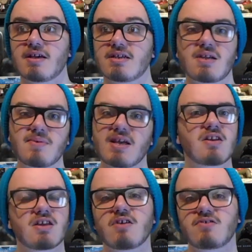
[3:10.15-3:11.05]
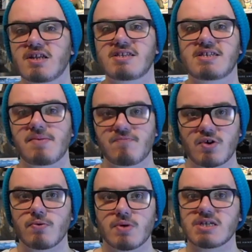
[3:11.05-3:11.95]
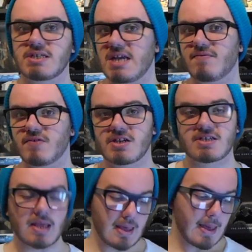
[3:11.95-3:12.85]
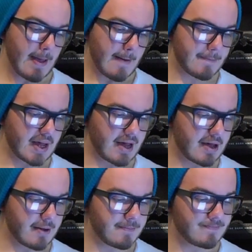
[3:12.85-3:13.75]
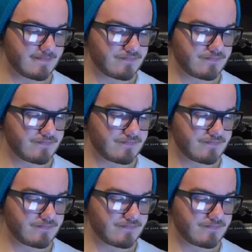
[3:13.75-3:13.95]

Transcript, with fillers: so he kind of goes down the same route as the others, but um